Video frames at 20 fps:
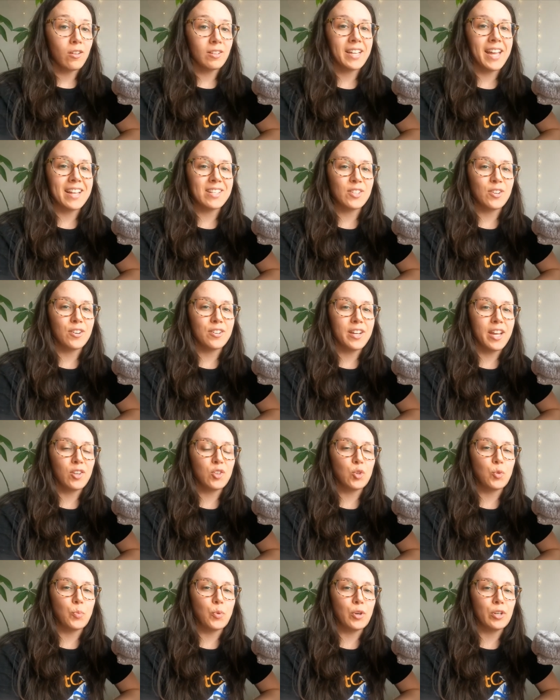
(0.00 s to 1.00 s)
All cats are
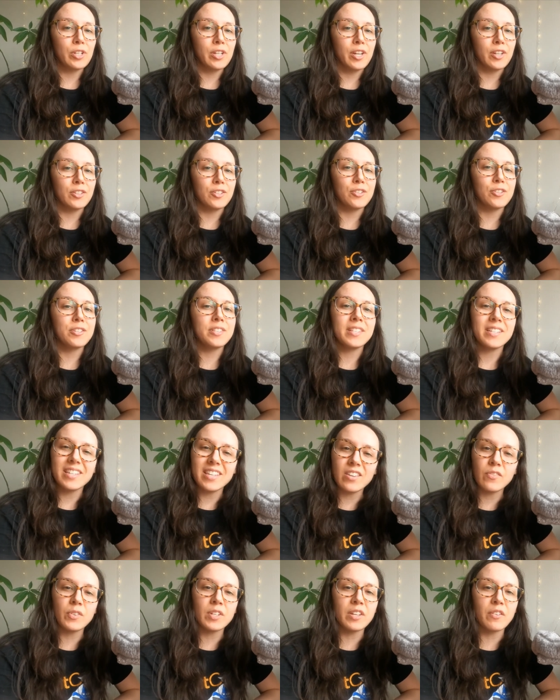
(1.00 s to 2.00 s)
natural-born hunters,
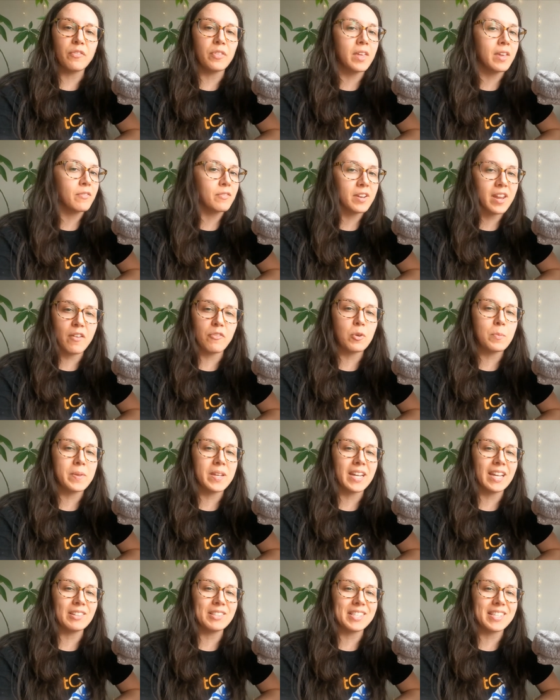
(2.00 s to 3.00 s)
even if they've never
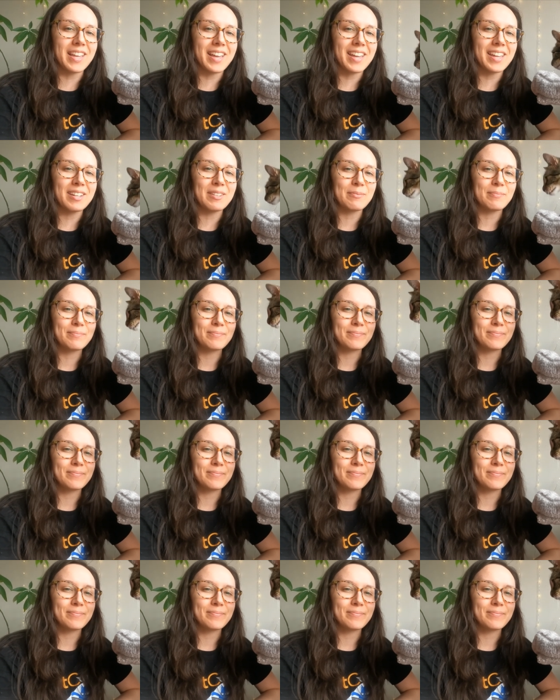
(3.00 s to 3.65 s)
been outside.